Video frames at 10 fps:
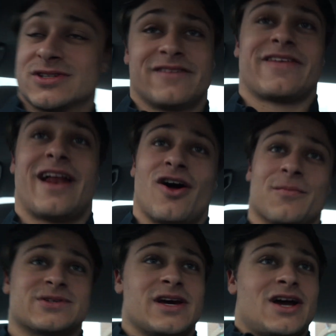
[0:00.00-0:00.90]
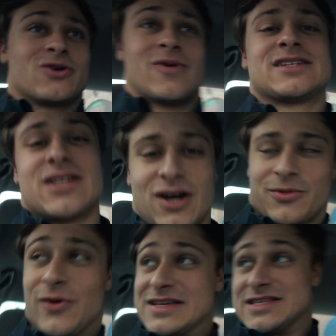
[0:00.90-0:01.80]
We'll see if that helps. Resting
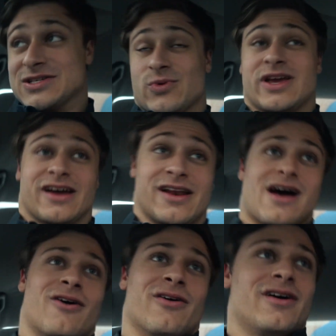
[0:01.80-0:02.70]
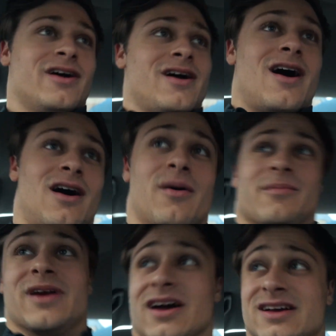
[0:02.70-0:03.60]
up the rest of this weekend now,
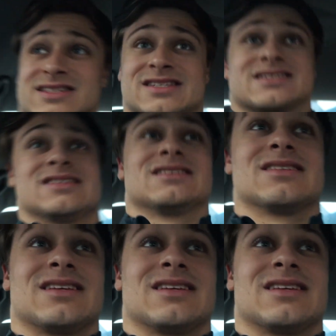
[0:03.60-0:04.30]
um, because